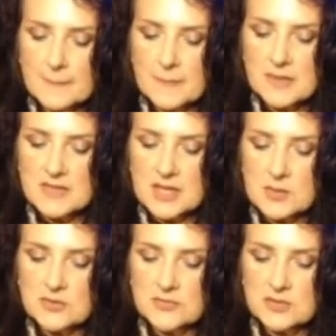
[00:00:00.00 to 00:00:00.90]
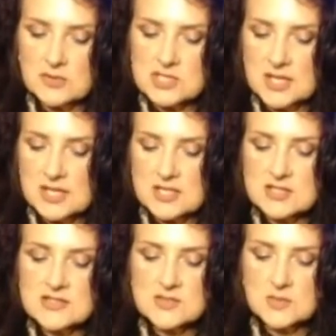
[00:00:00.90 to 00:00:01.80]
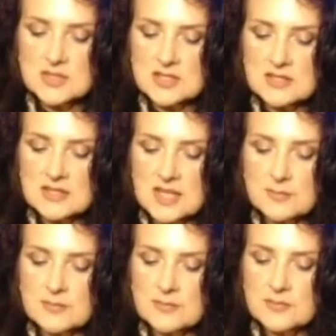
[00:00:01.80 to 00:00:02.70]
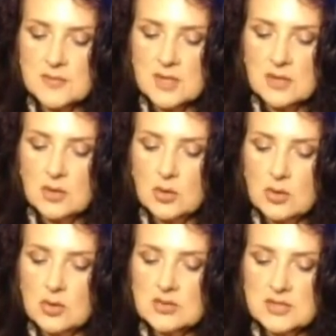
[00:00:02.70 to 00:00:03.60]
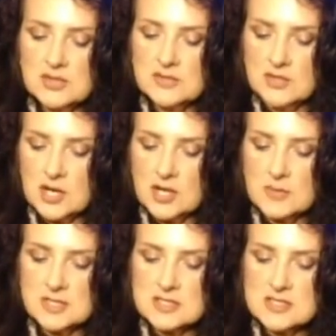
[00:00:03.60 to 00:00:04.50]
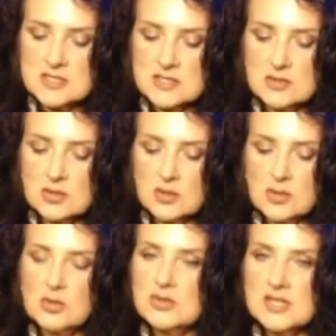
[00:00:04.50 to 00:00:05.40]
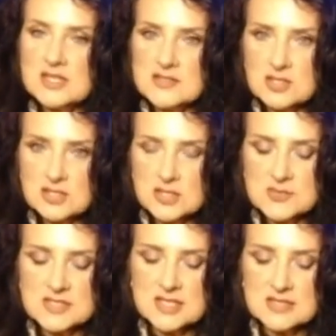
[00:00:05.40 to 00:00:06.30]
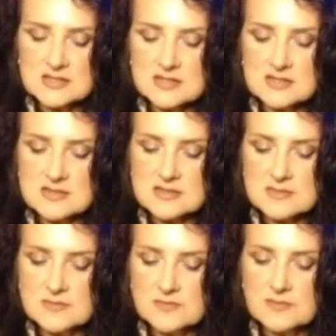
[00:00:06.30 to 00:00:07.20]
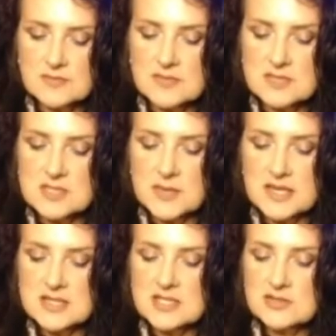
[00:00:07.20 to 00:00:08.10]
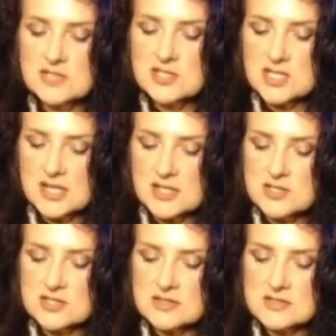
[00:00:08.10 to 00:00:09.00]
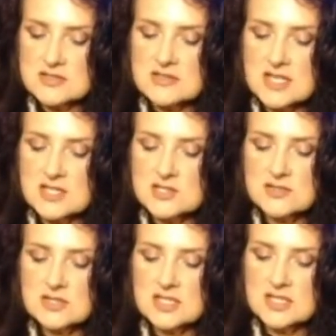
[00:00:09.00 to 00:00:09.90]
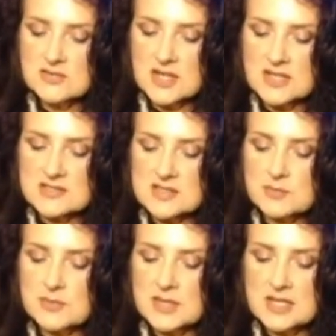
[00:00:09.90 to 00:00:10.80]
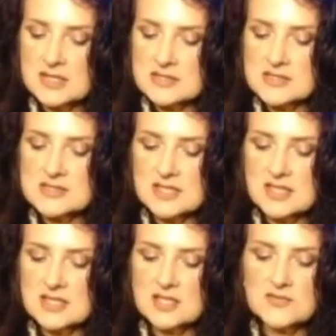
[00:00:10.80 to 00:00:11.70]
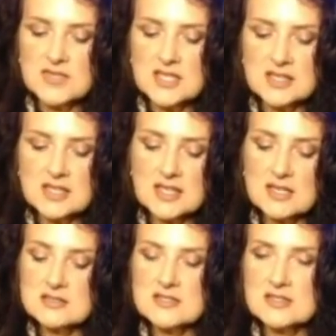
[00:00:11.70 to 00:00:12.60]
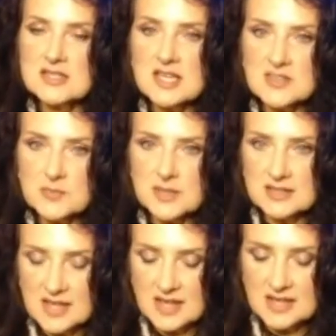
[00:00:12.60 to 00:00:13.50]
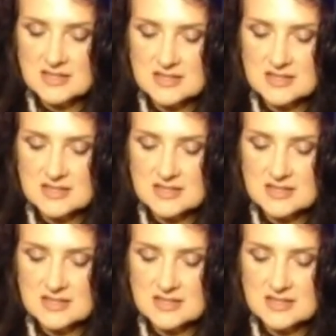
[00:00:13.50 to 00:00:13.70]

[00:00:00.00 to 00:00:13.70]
They will feel changes within them or their environment or their circumstances. Depending on the changes, they do give us a better understanding of the encounter that has been had.